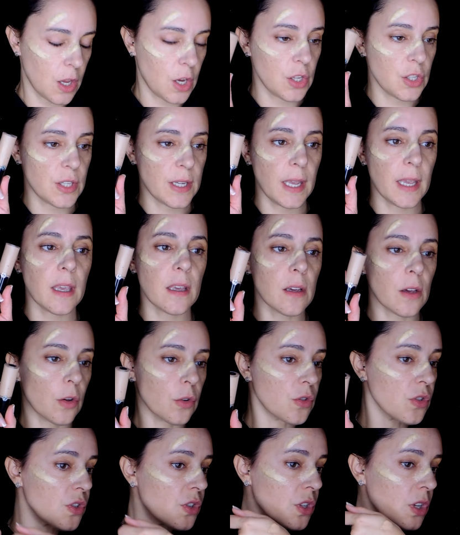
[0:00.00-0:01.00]
gonna take a
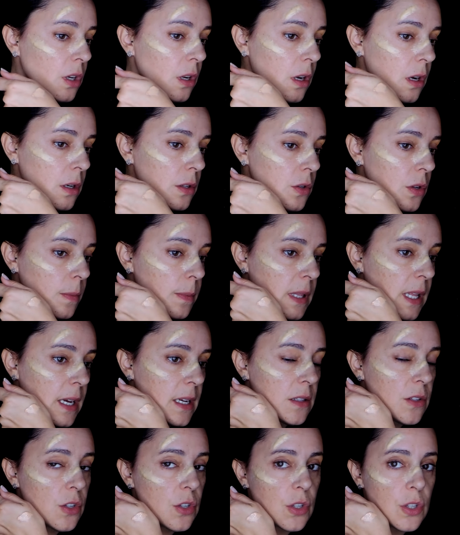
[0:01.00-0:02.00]
concealer to
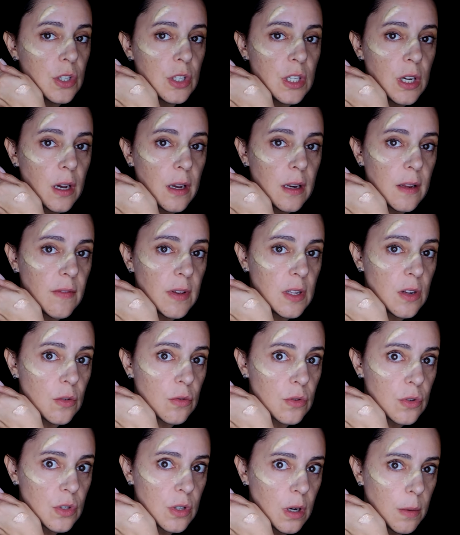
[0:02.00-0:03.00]
apply just a tiny bit
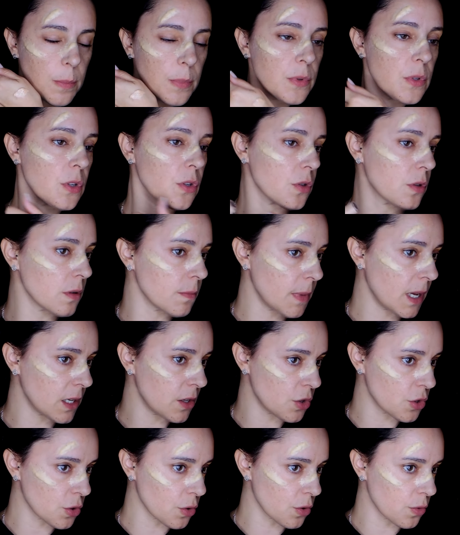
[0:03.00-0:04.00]
on top, just to make
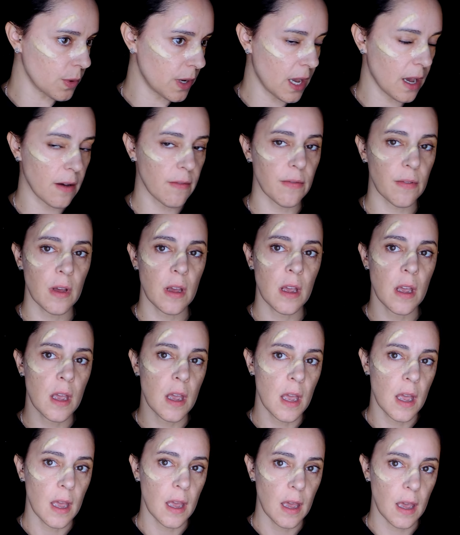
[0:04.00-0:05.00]
sure we have
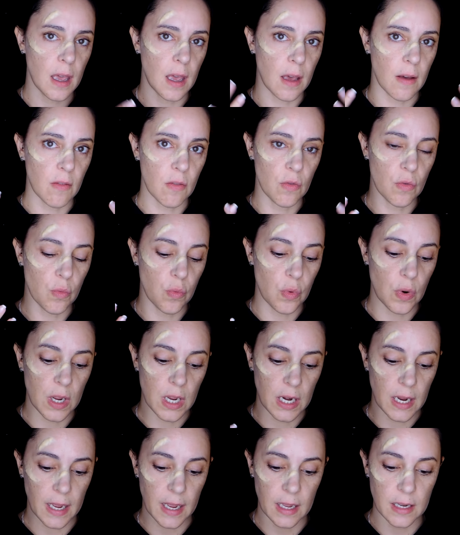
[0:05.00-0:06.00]

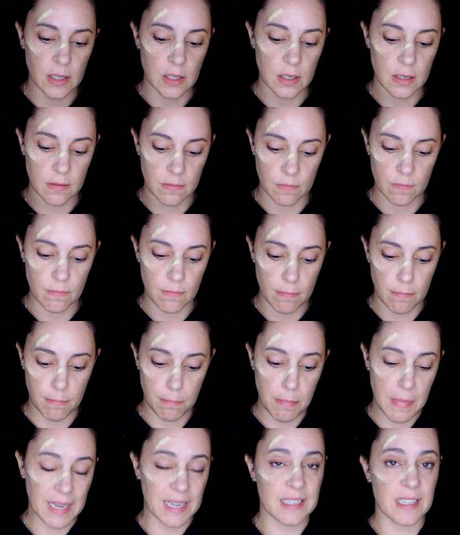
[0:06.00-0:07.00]
really
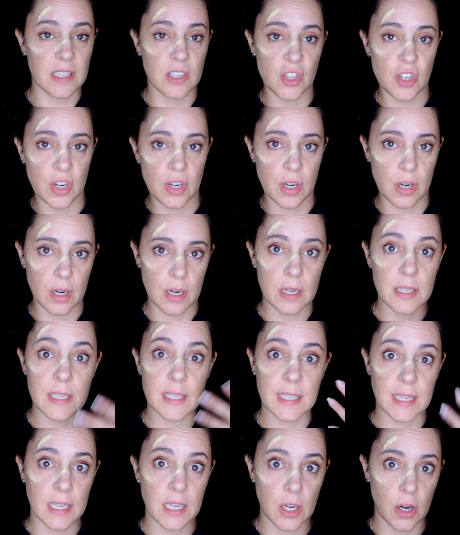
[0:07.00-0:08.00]
mix into our
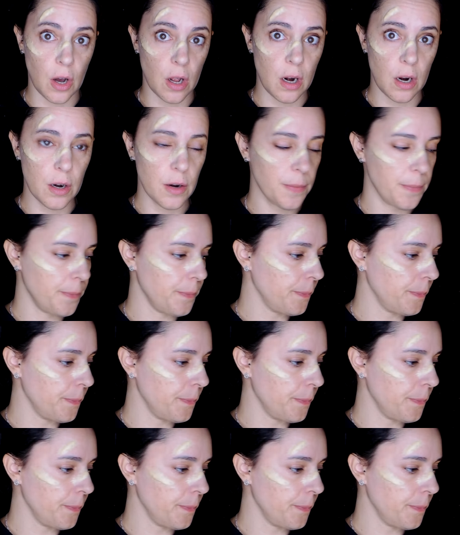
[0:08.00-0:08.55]
skin color.